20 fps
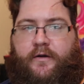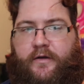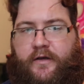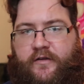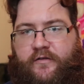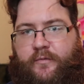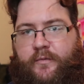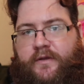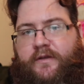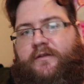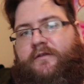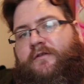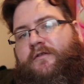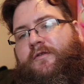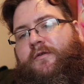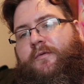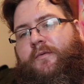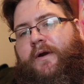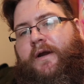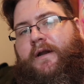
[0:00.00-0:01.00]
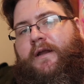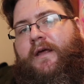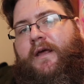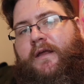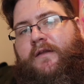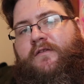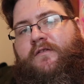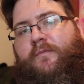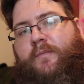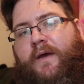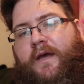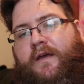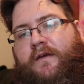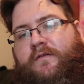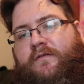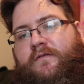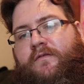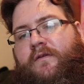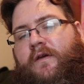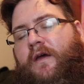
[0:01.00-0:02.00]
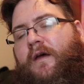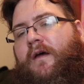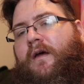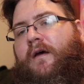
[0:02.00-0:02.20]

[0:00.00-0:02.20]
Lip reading: It gets me into the right headspace.